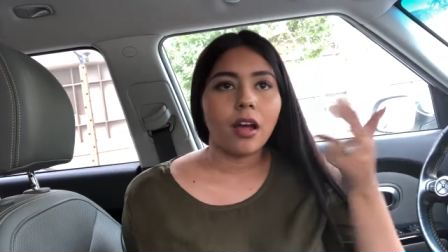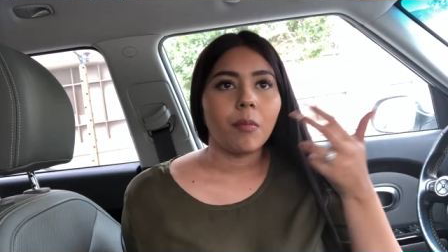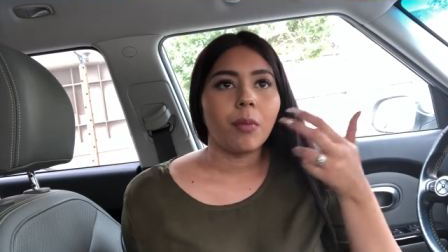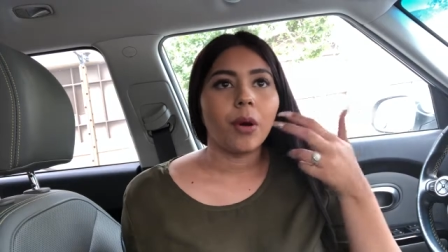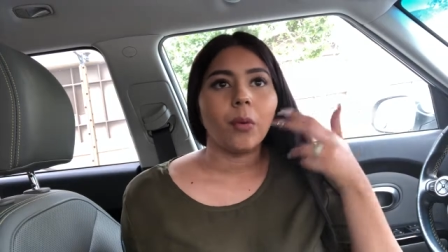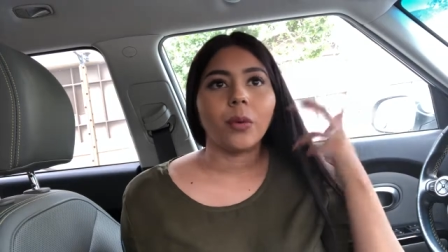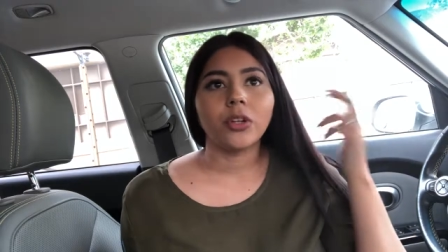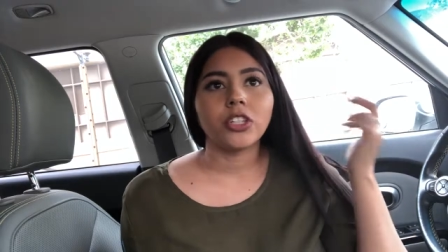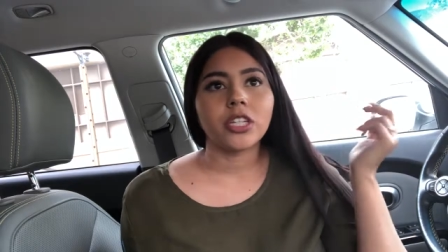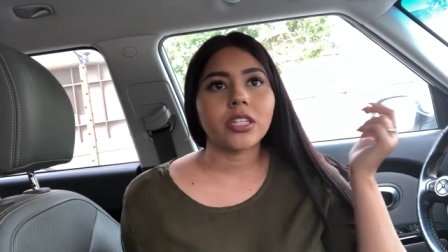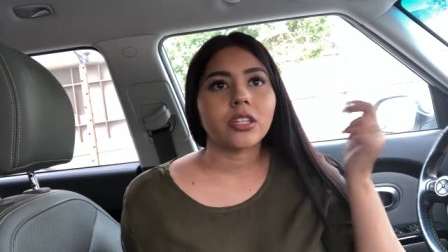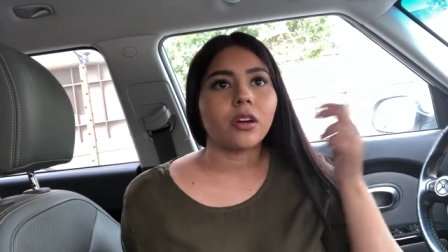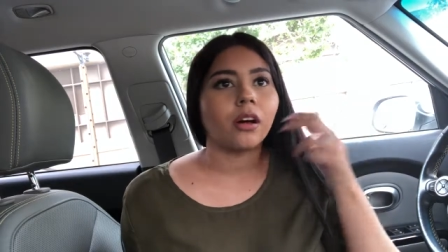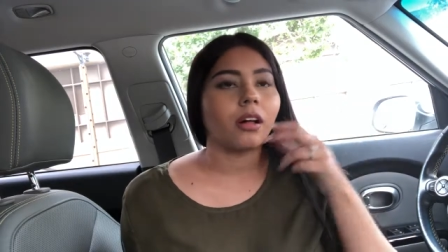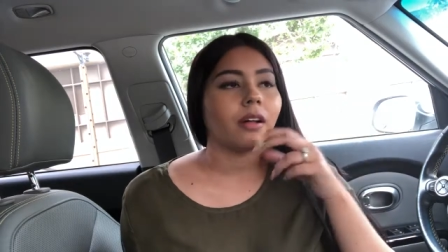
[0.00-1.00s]
but we'll
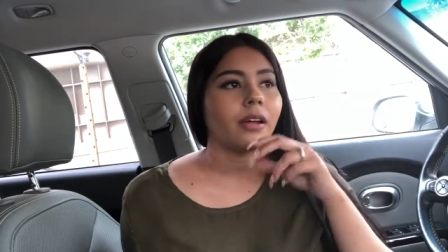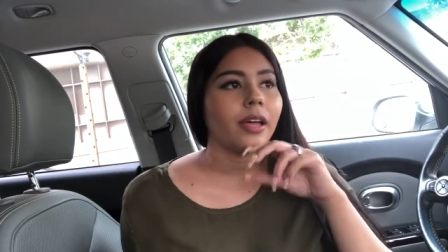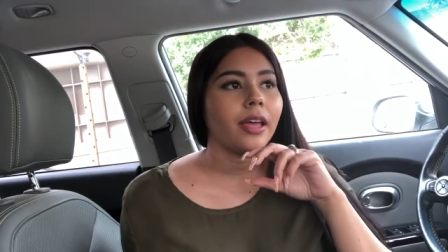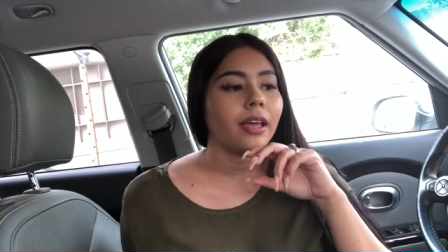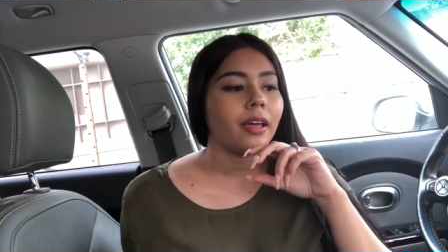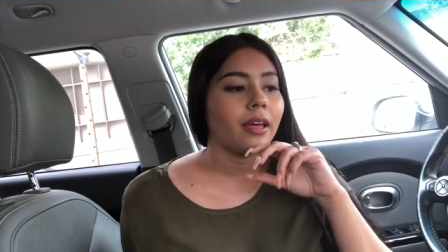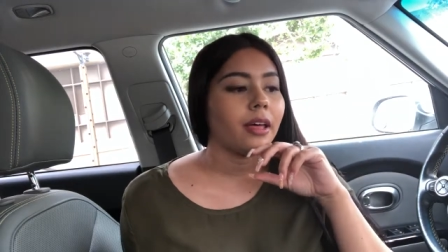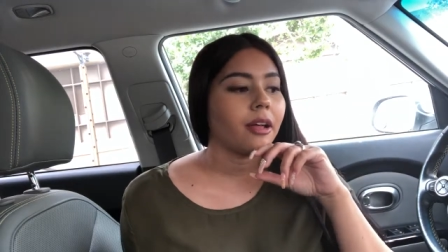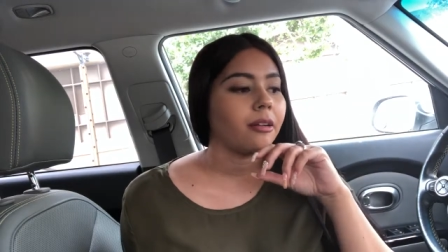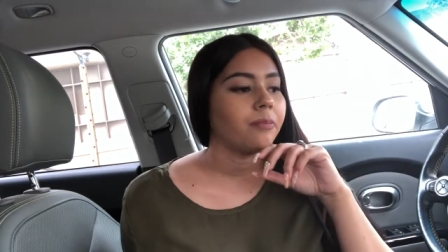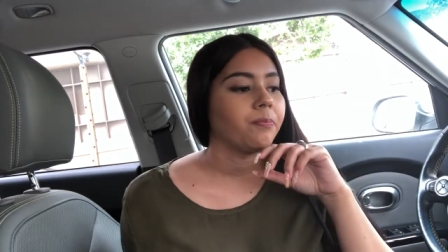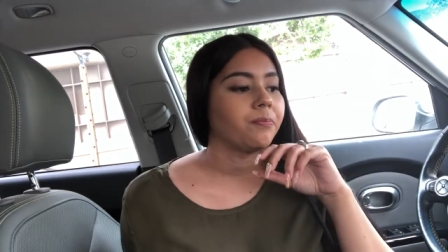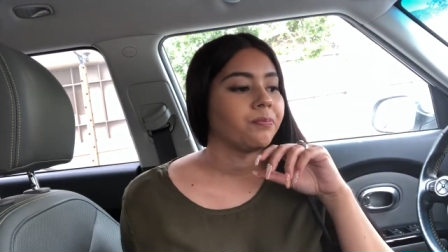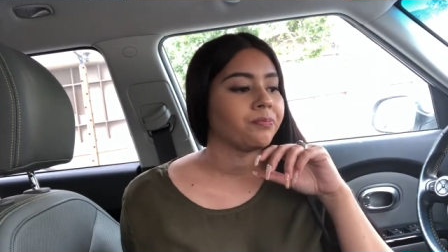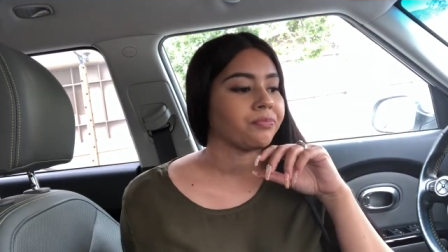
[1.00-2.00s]
just call
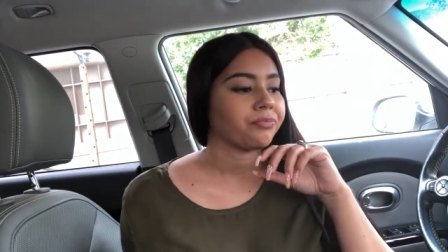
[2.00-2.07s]
him,